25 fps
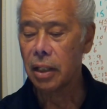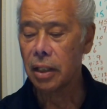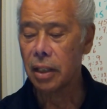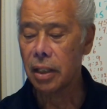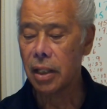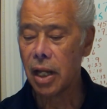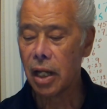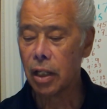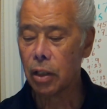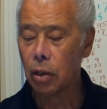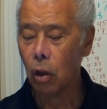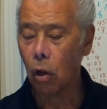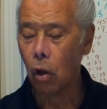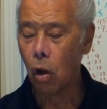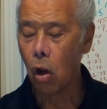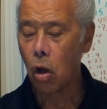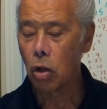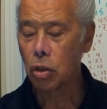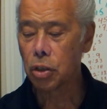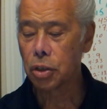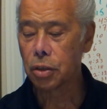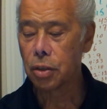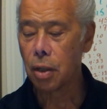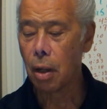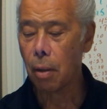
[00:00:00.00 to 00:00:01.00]
that the
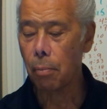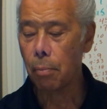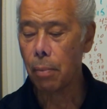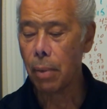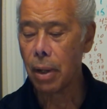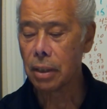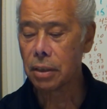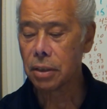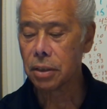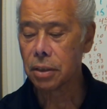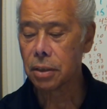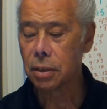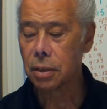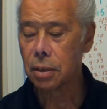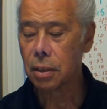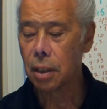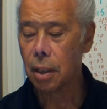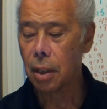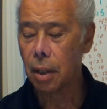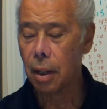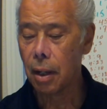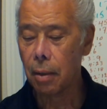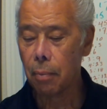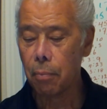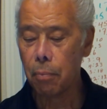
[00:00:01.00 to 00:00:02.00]
lost must
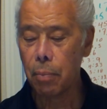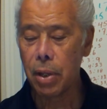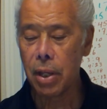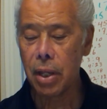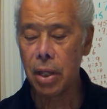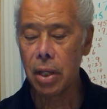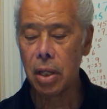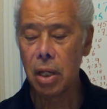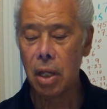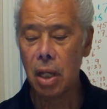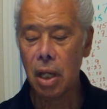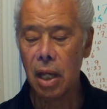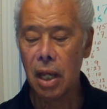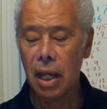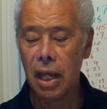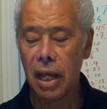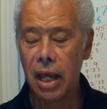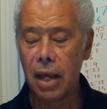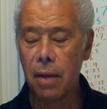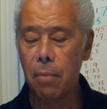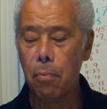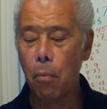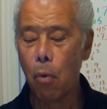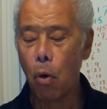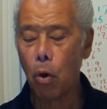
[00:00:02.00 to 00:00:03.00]
be
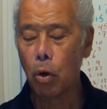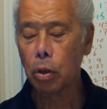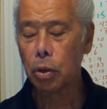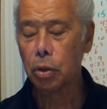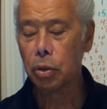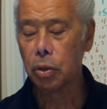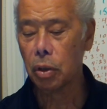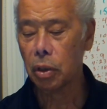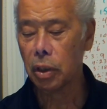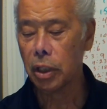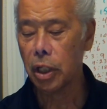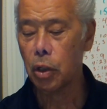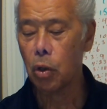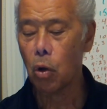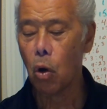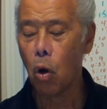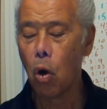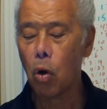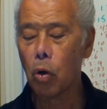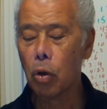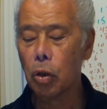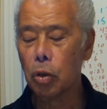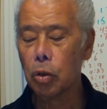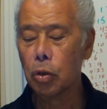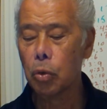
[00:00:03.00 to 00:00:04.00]
immortal in
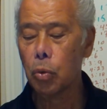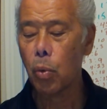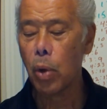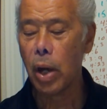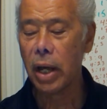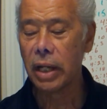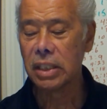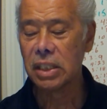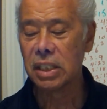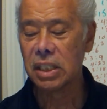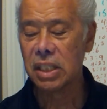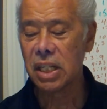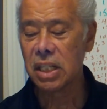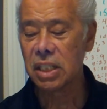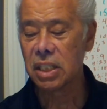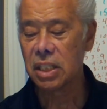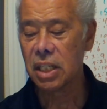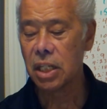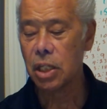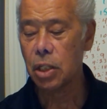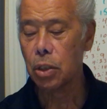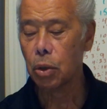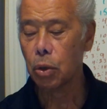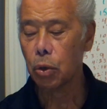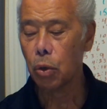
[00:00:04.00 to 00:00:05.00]
order to exist
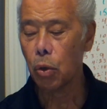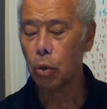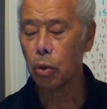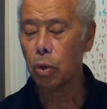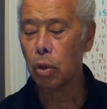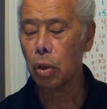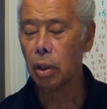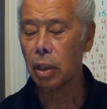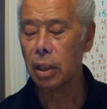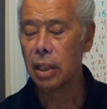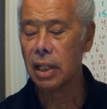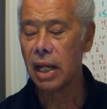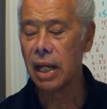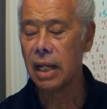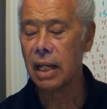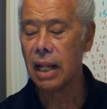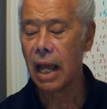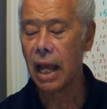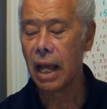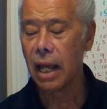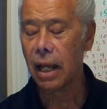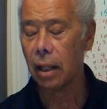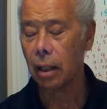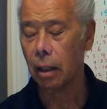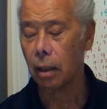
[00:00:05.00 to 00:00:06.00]
eternally in
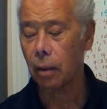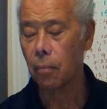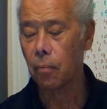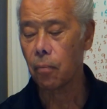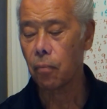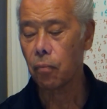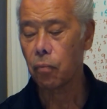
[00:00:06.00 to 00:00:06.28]
hell.